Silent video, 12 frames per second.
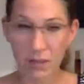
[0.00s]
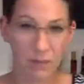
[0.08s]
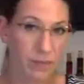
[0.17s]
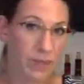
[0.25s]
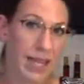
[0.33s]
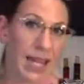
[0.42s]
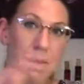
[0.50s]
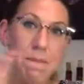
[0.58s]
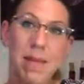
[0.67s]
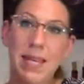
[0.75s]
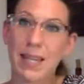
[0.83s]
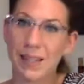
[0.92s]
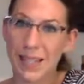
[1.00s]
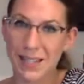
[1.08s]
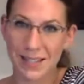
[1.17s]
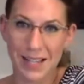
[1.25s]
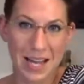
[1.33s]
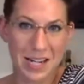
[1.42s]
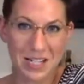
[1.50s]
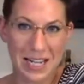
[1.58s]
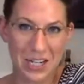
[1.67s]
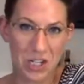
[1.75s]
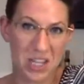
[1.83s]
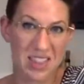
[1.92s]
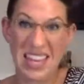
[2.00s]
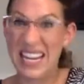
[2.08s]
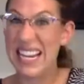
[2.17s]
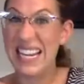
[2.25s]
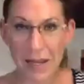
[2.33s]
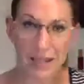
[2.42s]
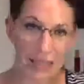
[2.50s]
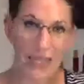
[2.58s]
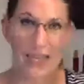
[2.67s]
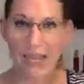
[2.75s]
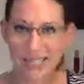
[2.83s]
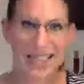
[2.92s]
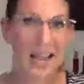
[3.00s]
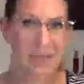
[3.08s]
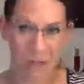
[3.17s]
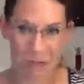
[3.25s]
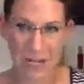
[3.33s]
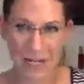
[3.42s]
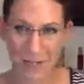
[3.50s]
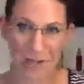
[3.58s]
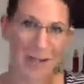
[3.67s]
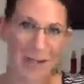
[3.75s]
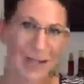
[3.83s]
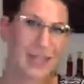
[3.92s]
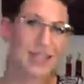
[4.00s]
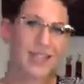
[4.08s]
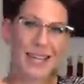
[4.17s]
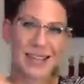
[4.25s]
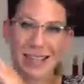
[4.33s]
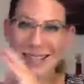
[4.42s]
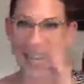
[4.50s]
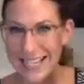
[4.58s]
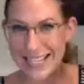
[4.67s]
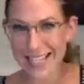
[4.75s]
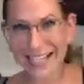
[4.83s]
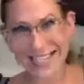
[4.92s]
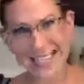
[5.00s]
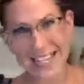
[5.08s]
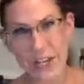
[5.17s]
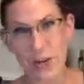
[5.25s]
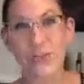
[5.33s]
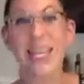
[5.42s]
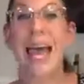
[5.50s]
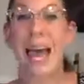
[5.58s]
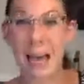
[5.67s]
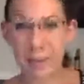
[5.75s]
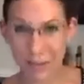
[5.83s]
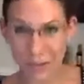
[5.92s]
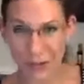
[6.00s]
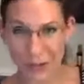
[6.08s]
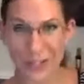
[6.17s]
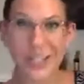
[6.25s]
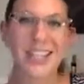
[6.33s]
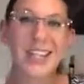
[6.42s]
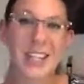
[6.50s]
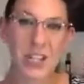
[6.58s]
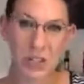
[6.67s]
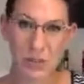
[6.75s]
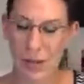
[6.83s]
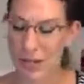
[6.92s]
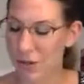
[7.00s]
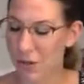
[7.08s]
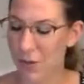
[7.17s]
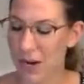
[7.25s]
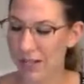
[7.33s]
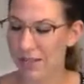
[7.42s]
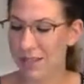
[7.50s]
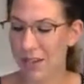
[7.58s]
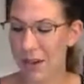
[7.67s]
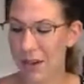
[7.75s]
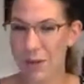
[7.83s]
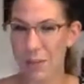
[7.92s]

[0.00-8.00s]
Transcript: that immediately is a connotation that, but basically it's aftertaste, right? It continues after you swallow the wine.